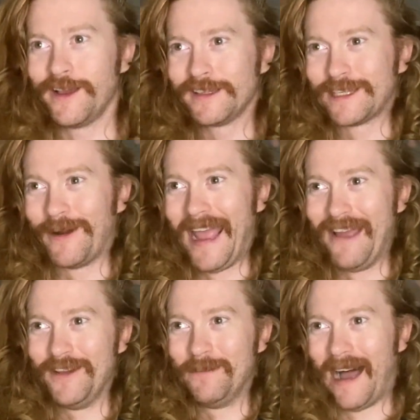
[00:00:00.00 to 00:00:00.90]
So,
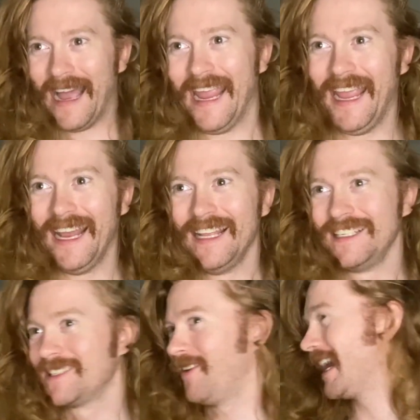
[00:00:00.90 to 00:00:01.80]
having my head
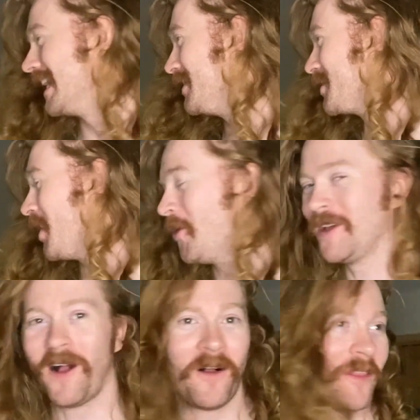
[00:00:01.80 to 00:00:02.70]
so I can show y'all